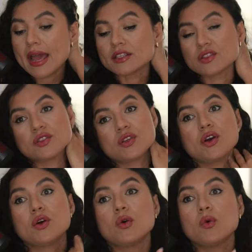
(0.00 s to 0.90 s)
And
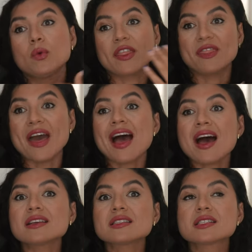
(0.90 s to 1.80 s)
so with
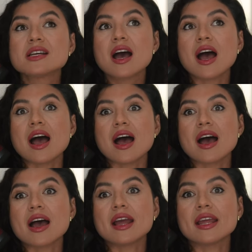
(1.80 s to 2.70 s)
that,
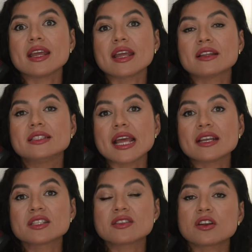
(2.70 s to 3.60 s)
I
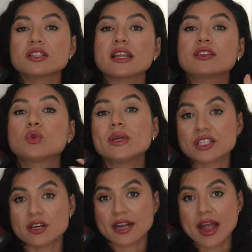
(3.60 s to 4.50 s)
then started a
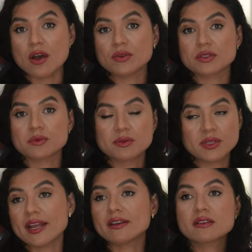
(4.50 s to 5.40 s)
Twitter account.
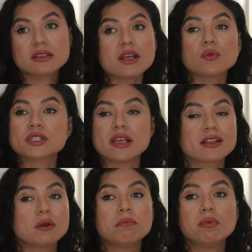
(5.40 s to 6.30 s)
Then it was
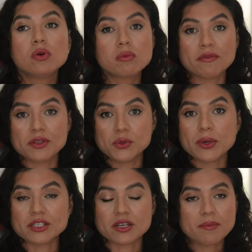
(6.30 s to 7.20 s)
like the boom of a
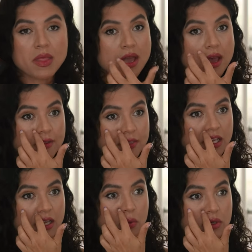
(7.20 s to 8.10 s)
Twitter. I
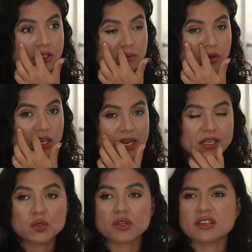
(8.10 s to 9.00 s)
think it was more
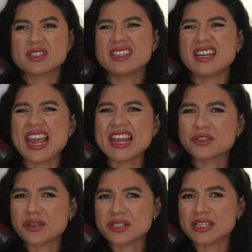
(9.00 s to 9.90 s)
like 2008,
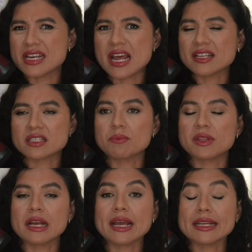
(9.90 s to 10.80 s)
2009,
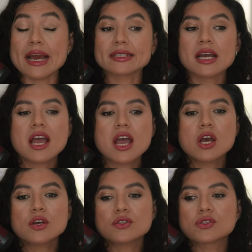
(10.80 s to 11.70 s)
something like that.
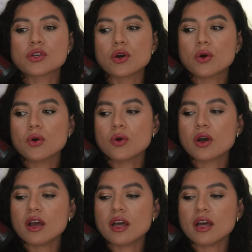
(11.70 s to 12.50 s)
So,